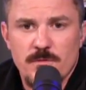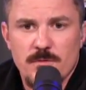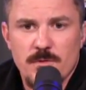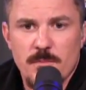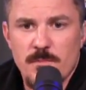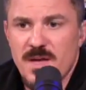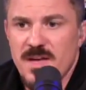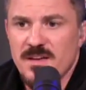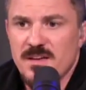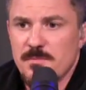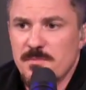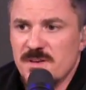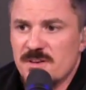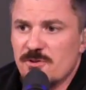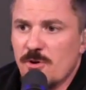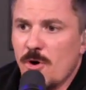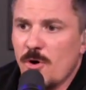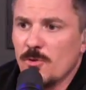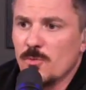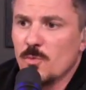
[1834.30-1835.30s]
A man can be
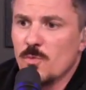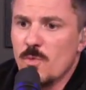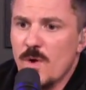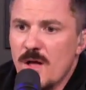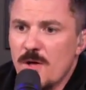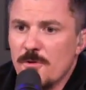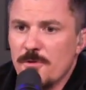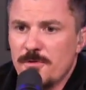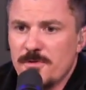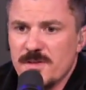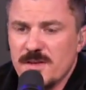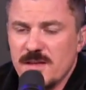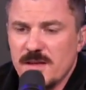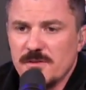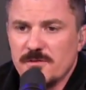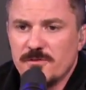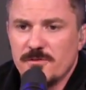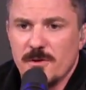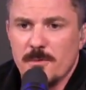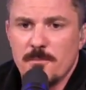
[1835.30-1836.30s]
called wealthy
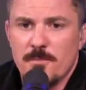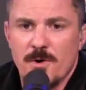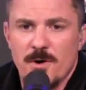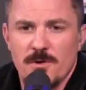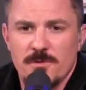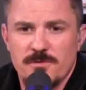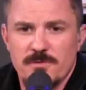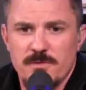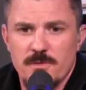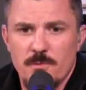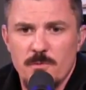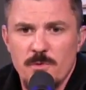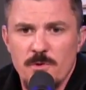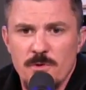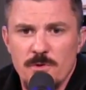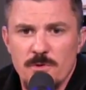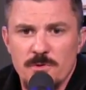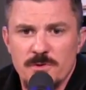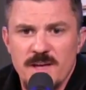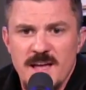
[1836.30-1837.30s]
in some parts of the
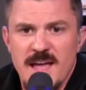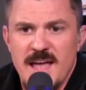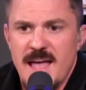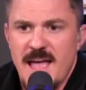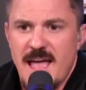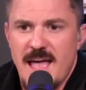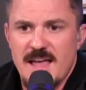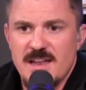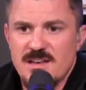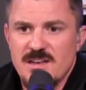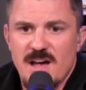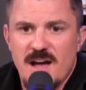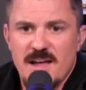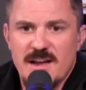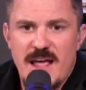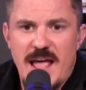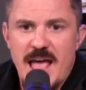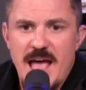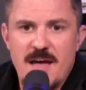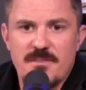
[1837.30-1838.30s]
world and not
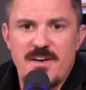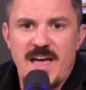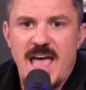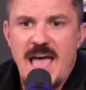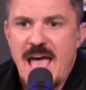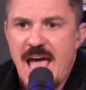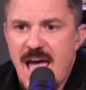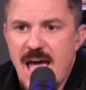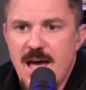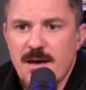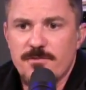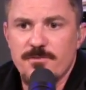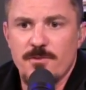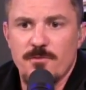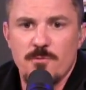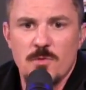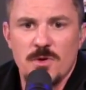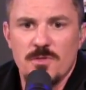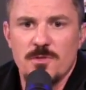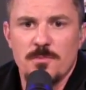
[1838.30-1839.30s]
have half
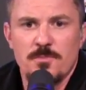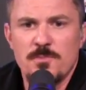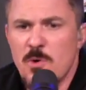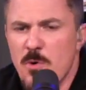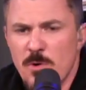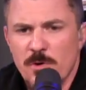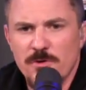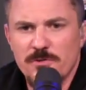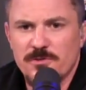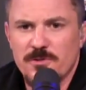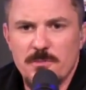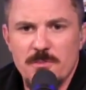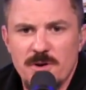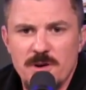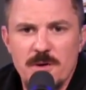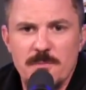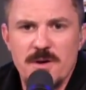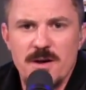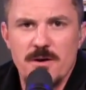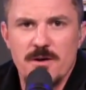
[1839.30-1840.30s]
of what the poorest among
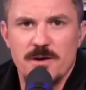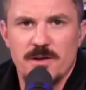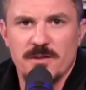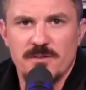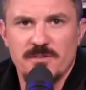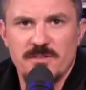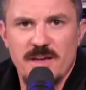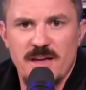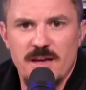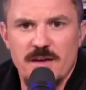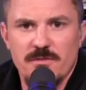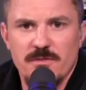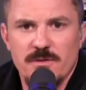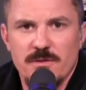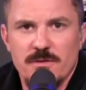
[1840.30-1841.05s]
Americans have.